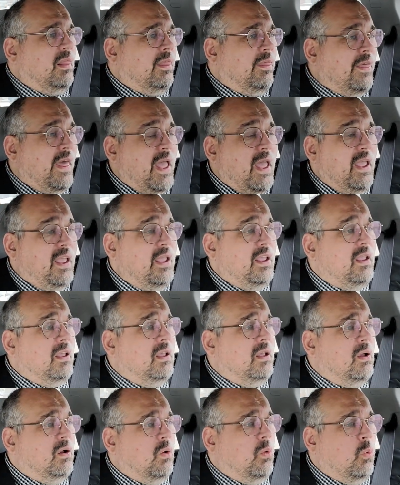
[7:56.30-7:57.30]
they
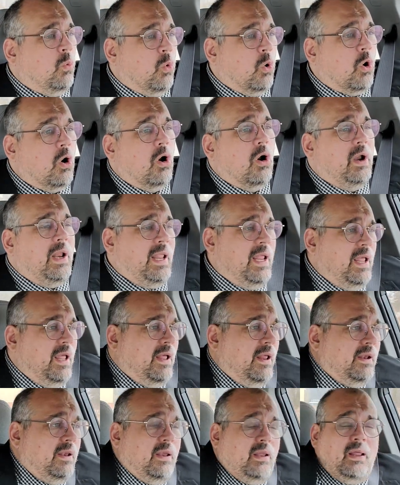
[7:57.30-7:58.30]
were
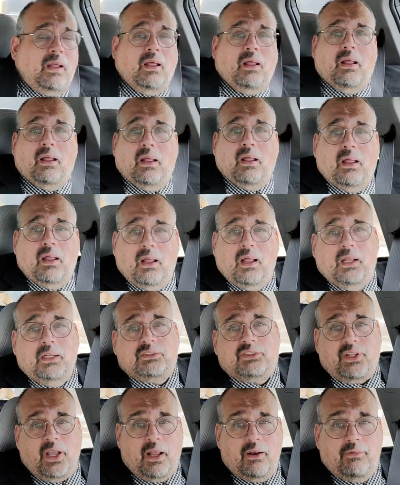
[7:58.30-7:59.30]
in a
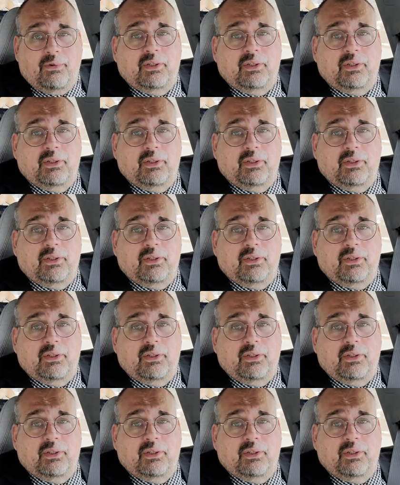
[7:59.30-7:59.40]
state of